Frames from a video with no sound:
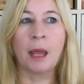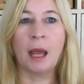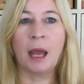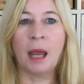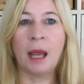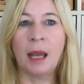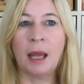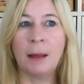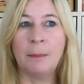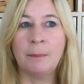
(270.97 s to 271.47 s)

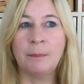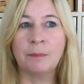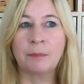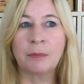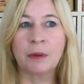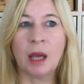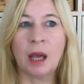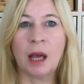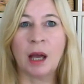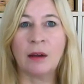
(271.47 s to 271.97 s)

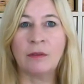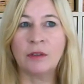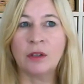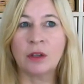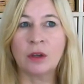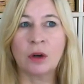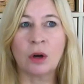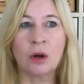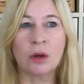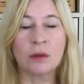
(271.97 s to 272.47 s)
have you
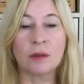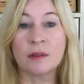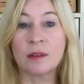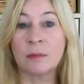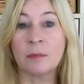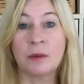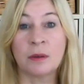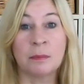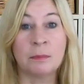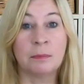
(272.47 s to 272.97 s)
got
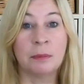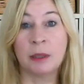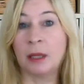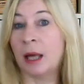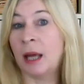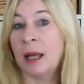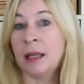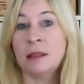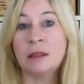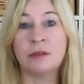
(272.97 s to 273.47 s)
something
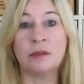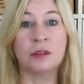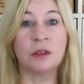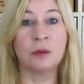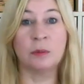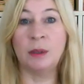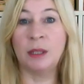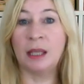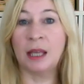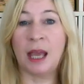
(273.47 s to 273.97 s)
planned for
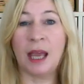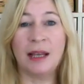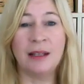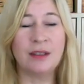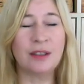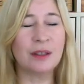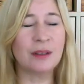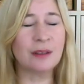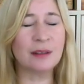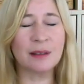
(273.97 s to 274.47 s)
the
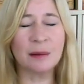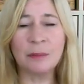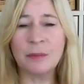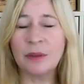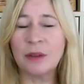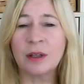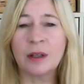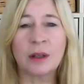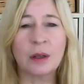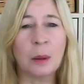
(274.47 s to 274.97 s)
weekend? Just
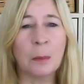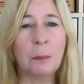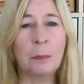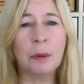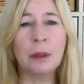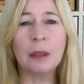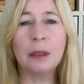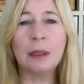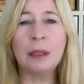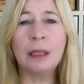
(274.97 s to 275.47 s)
something
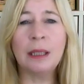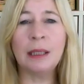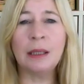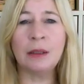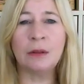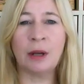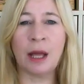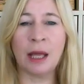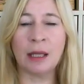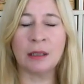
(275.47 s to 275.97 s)

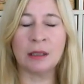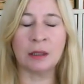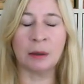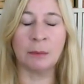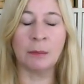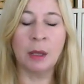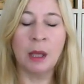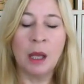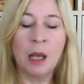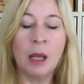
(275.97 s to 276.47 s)
completely
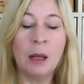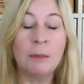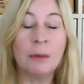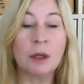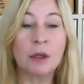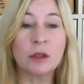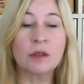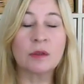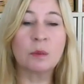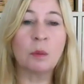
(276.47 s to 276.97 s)
random,
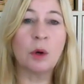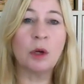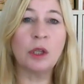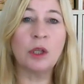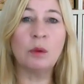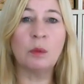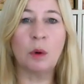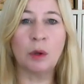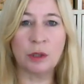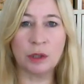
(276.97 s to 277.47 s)
because what
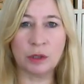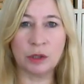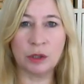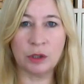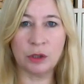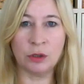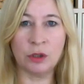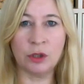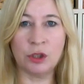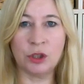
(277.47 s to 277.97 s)
you want to
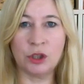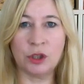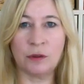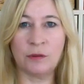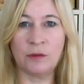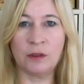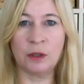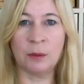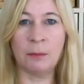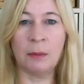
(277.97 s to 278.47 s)
do is
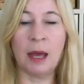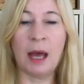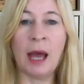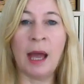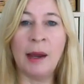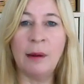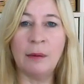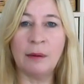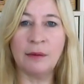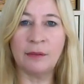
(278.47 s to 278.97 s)
shift them
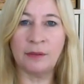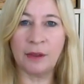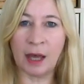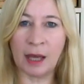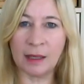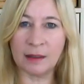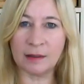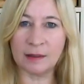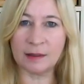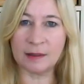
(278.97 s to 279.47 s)
out of
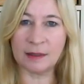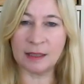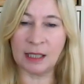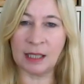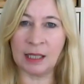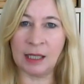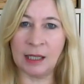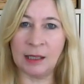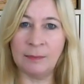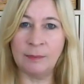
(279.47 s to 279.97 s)
that
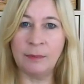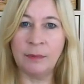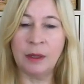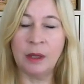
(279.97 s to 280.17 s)
state